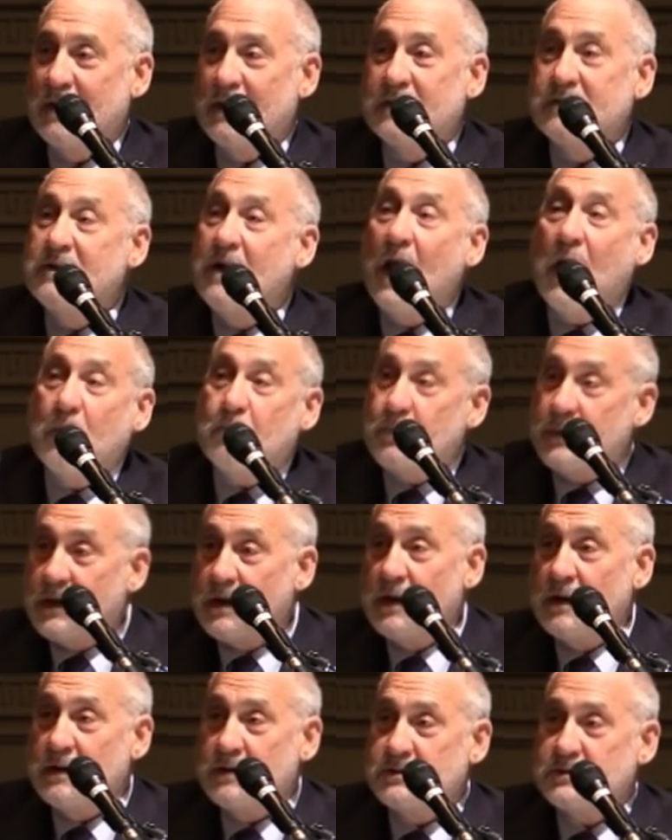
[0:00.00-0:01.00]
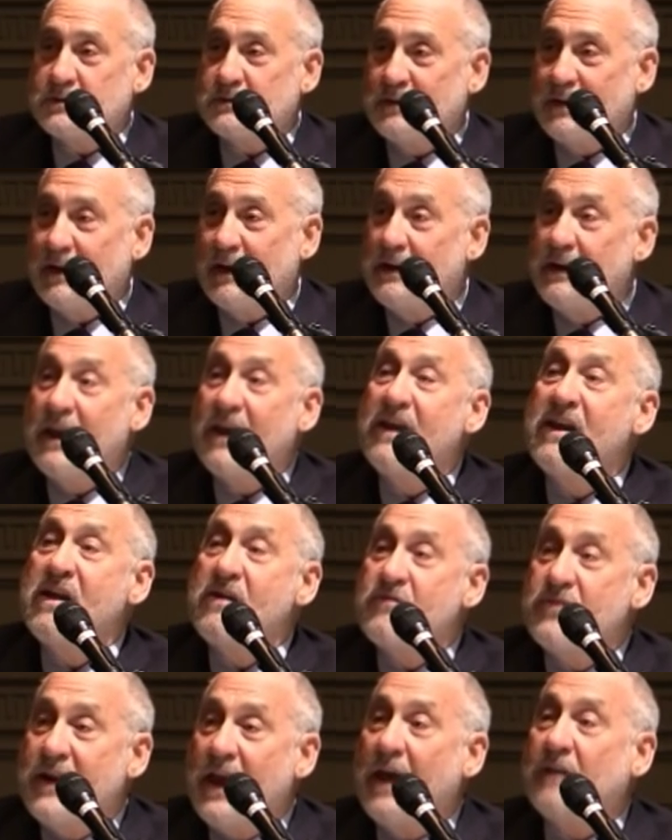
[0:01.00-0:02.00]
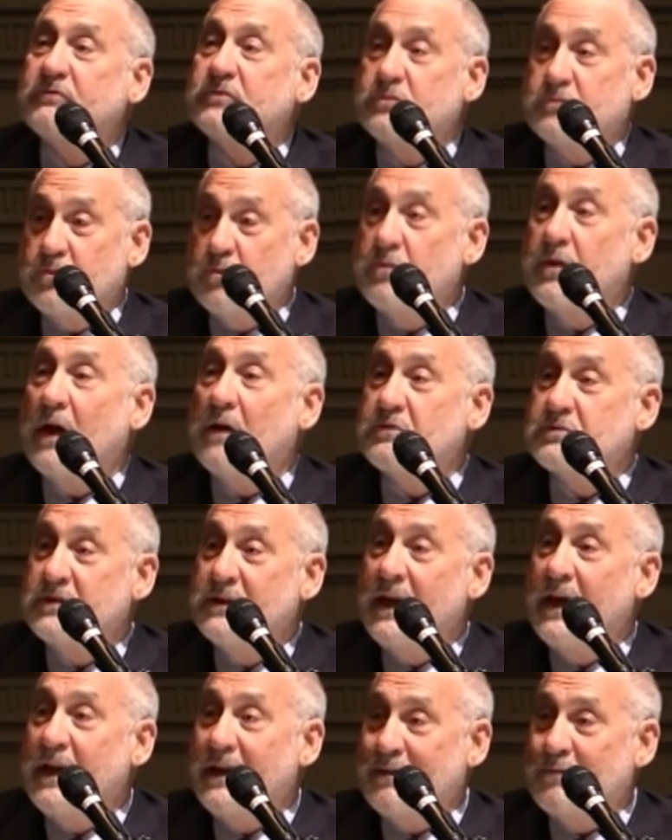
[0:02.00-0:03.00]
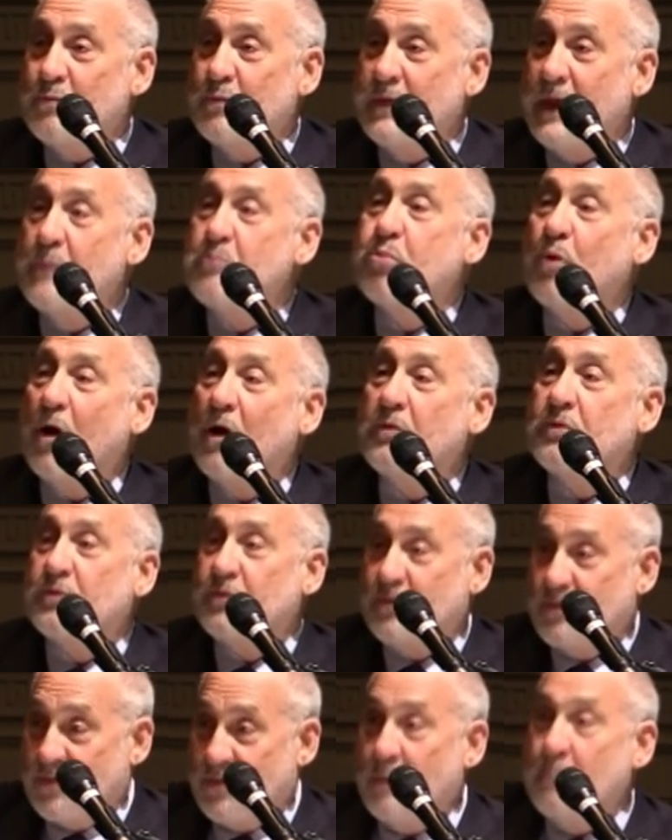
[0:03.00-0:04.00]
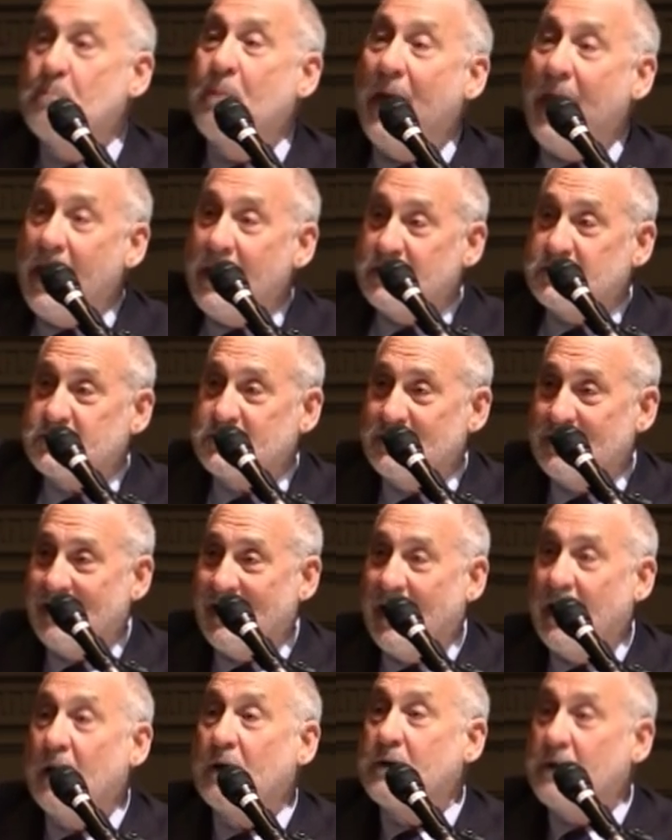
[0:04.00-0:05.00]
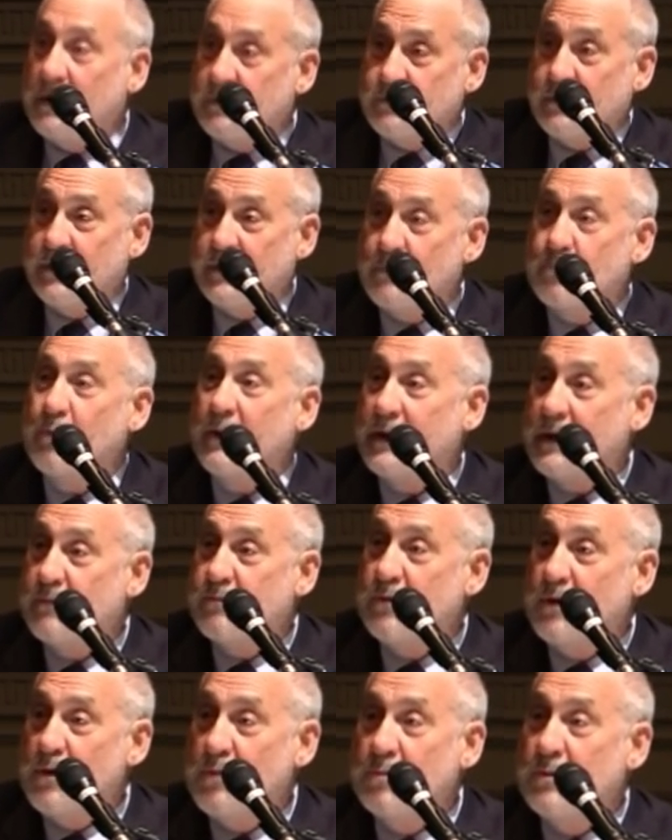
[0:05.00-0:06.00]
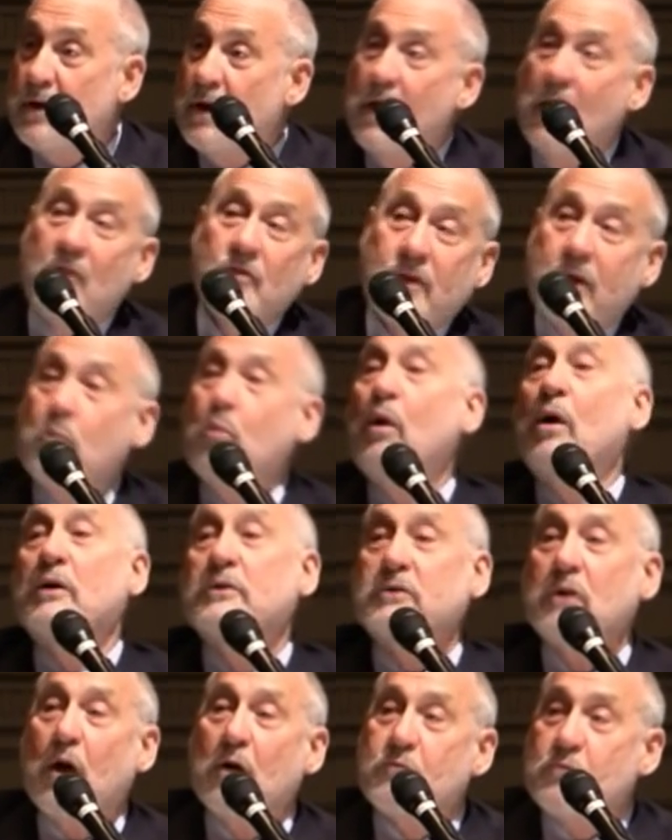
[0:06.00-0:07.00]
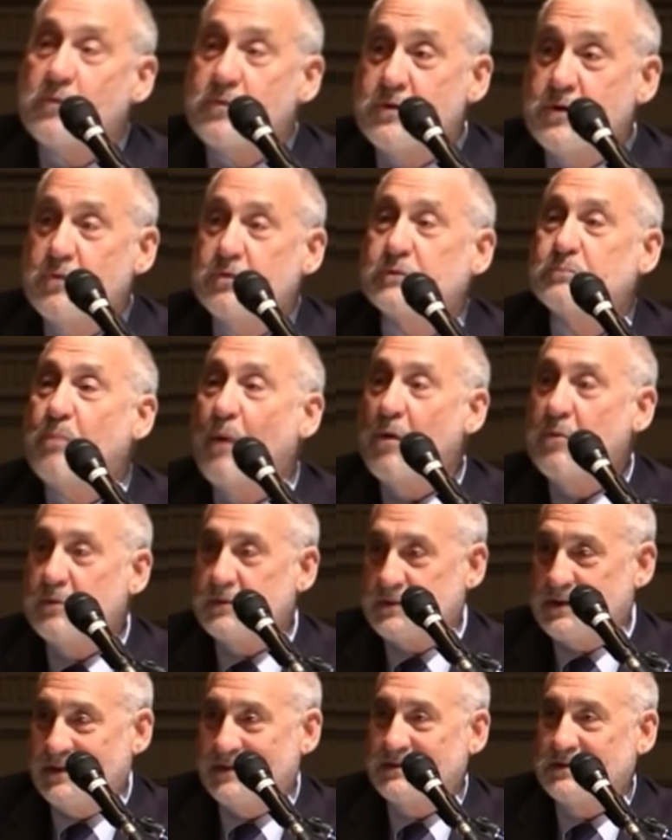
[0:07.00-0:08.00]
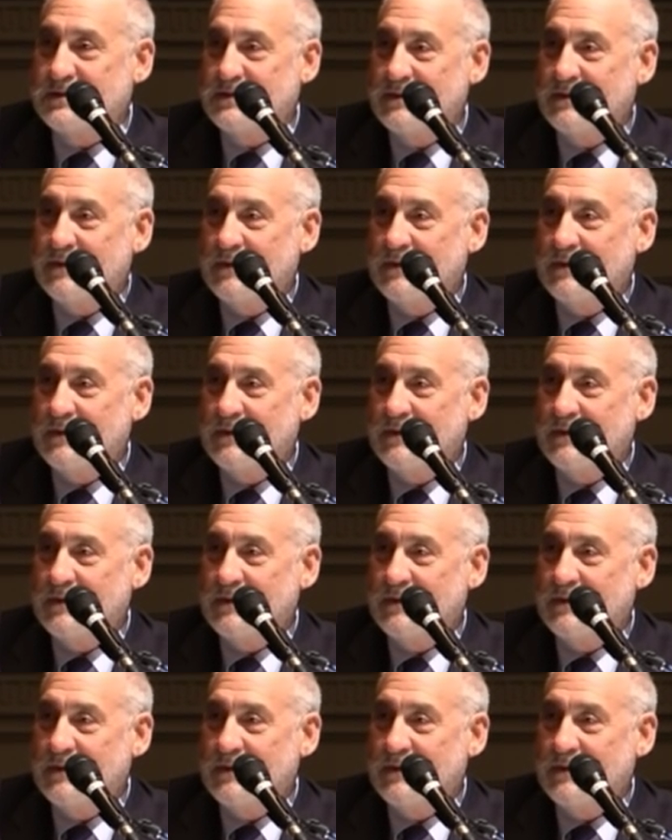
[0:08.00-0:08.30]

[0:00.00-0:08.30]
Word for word: not because, and even after 2008, when they brought the banks and our country to the brink of ruin, they walked off with huge bonuses.